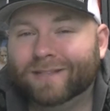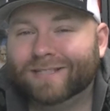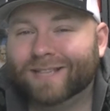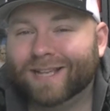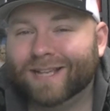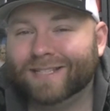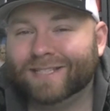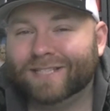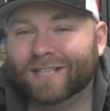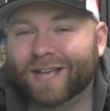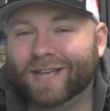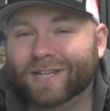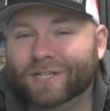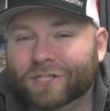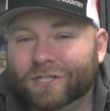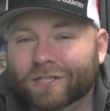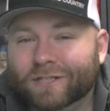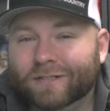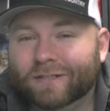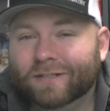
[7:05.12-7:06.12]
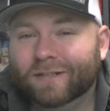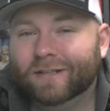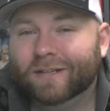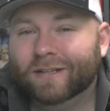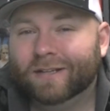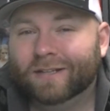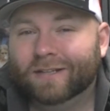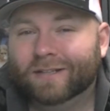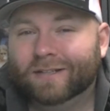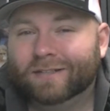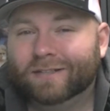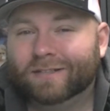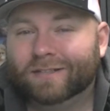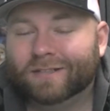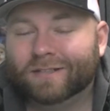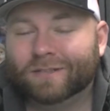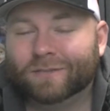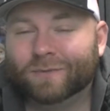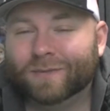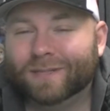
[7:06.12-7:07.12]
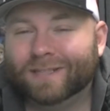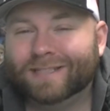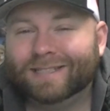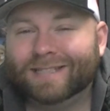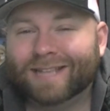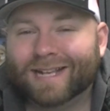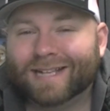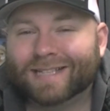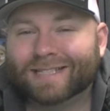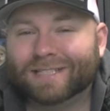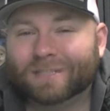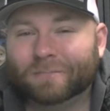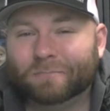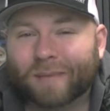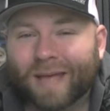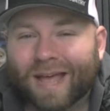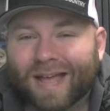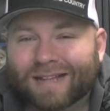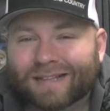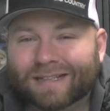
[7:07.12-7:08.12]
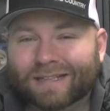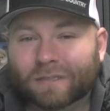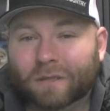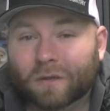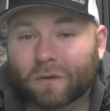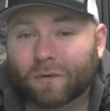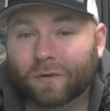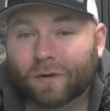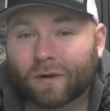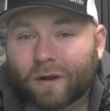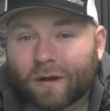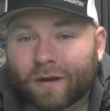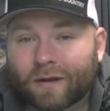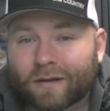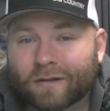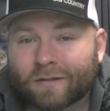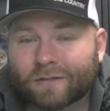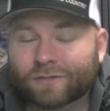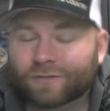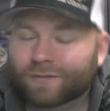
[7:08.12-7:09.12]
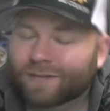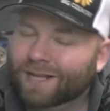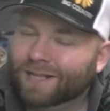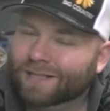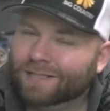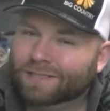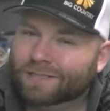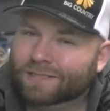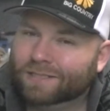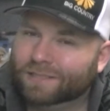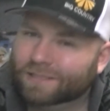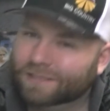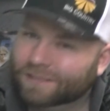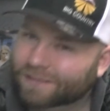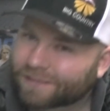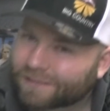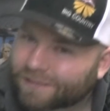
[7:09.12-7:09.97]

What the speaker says: sensation to really test the palate going on here. So that's,